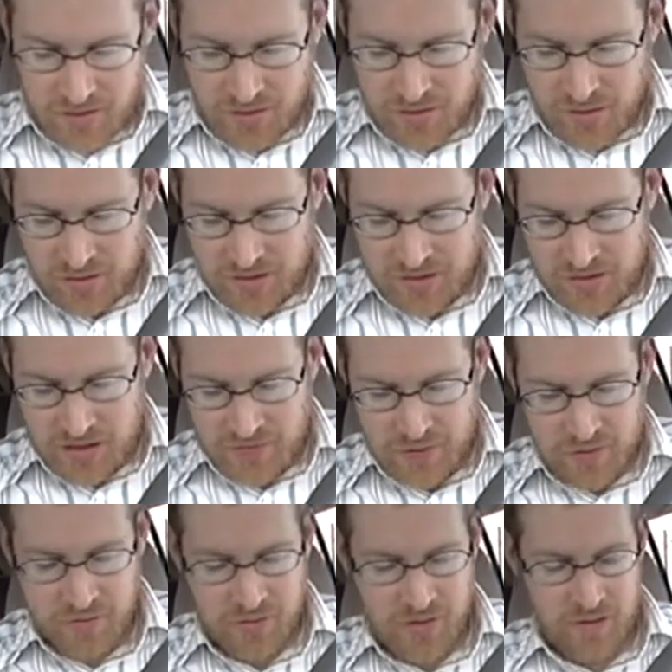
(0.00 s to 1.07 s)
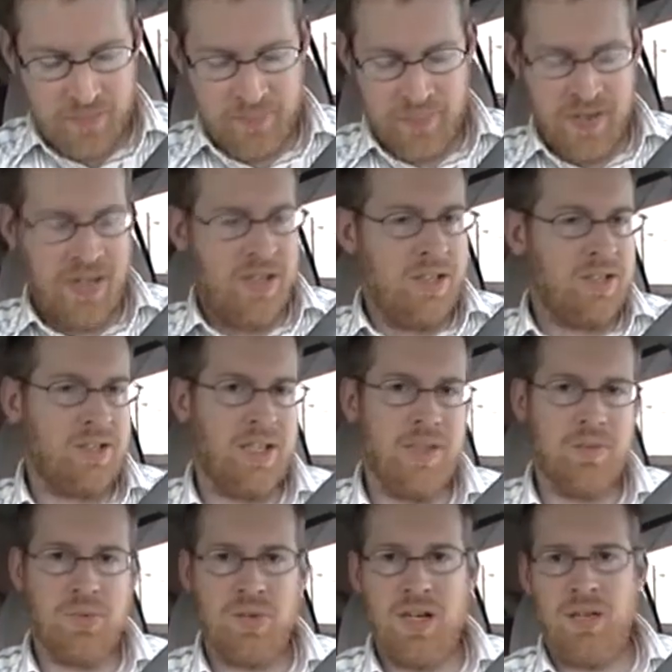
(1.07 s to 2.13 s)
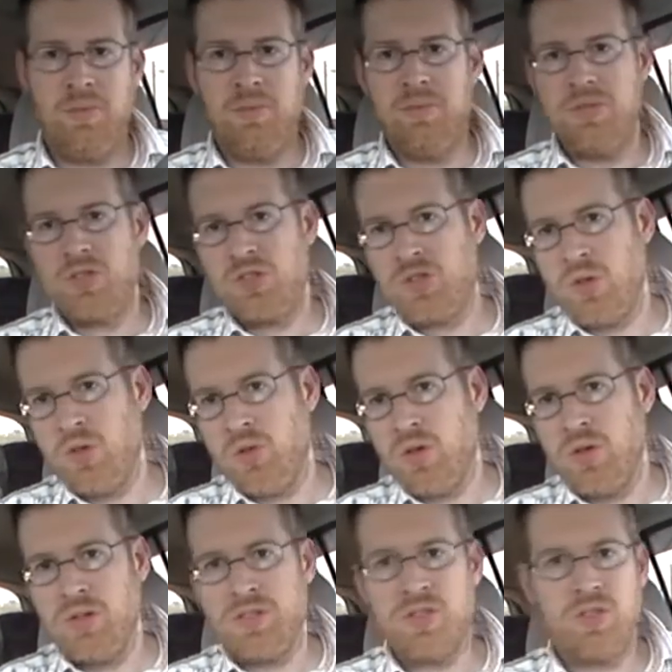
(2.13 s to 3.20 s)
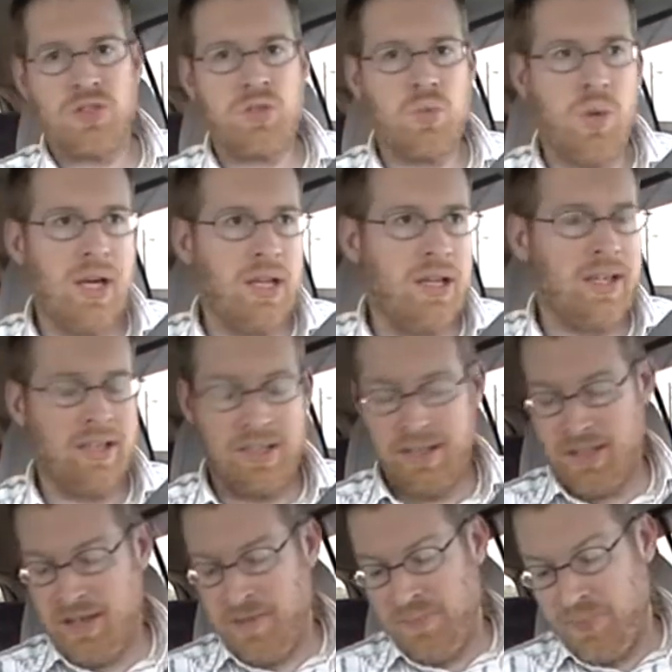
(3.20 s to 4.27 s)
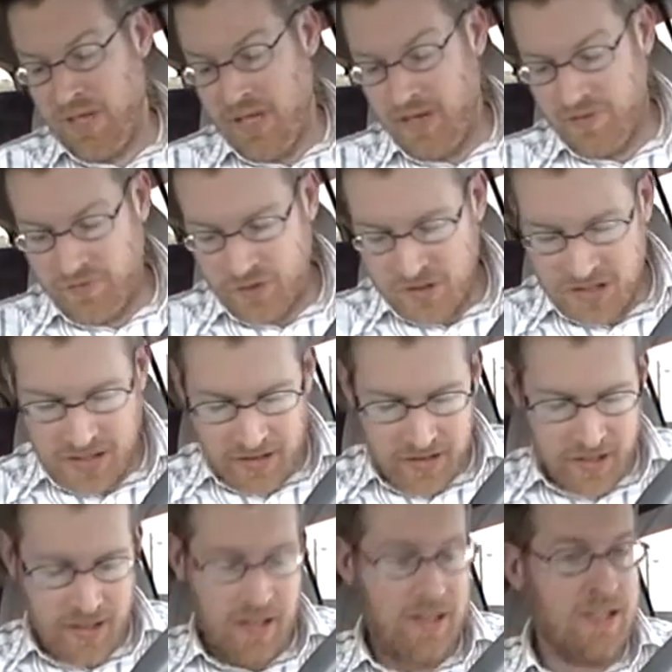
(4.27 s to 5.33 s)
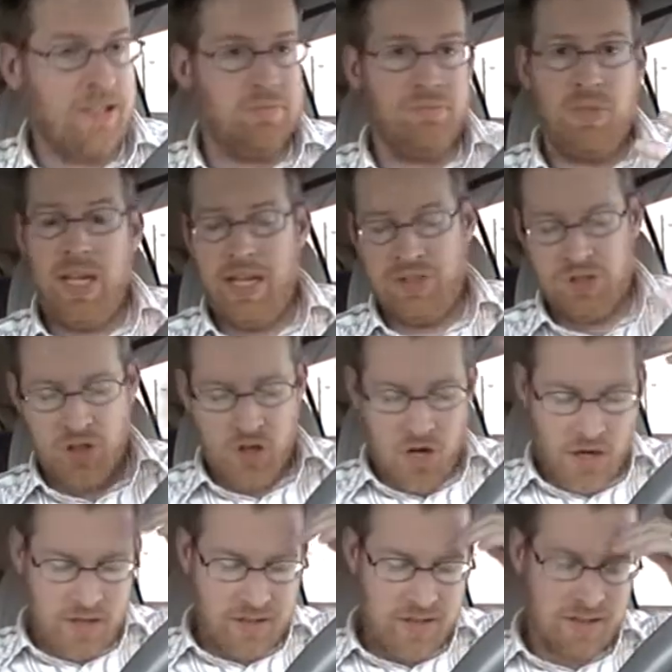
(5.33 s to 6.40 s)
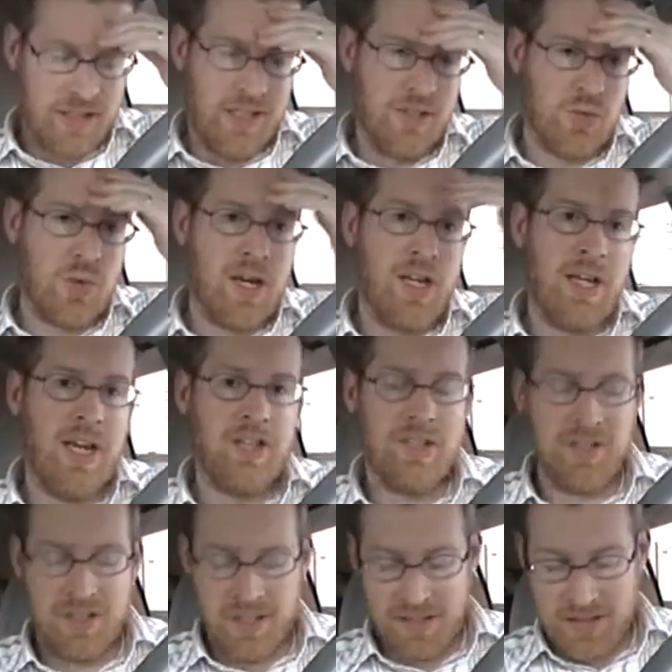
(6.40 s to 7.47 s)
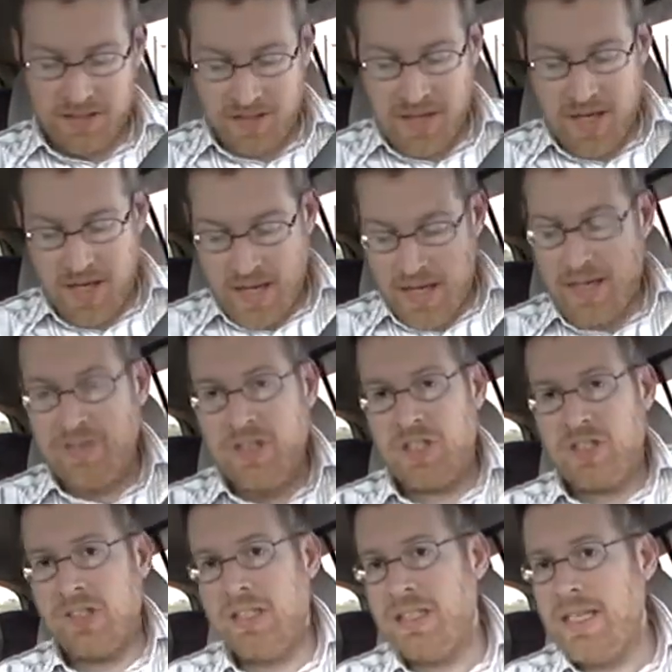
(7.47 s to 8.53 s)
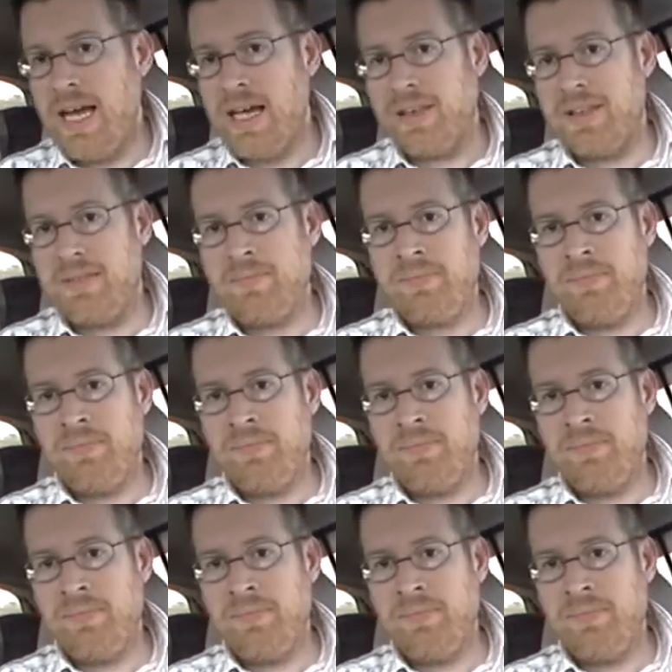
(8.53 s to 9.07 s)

you're going to suffer from skin problems, sores, swelling, infertility, cancer, heart disease, radiation sickness, and eventually death.